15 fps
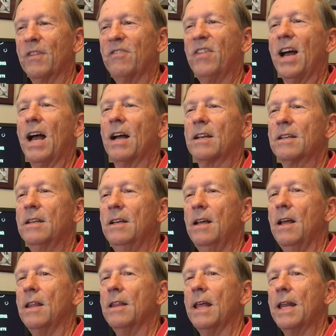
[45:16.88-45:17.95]
fact
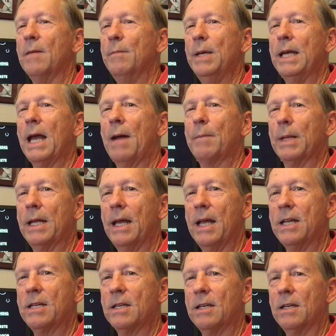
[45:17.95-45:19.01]
that a big
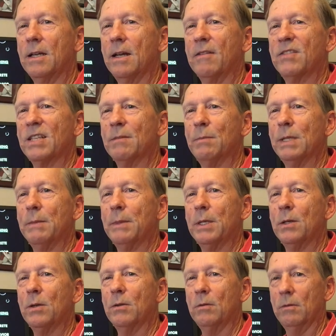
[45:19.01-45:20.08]
application of
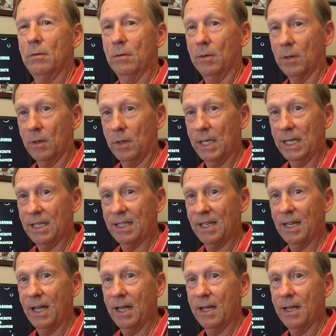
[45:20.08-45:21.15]
subliminal learning
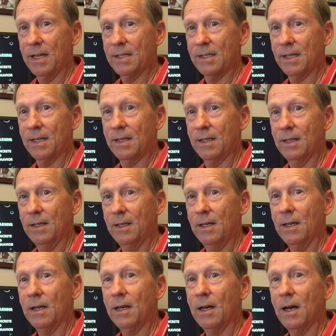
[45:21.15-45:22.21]
today is in
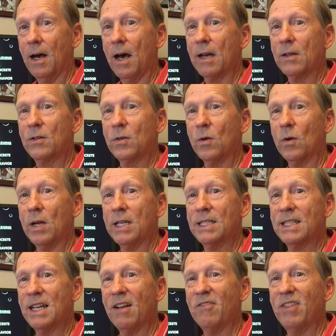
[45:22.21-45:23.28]
auditory
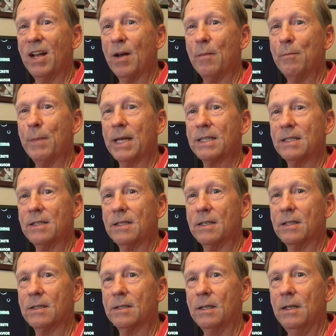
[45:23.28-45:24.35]
self-help
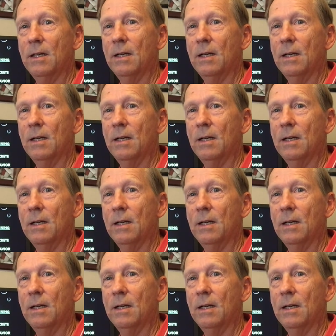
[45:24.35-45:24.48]
messages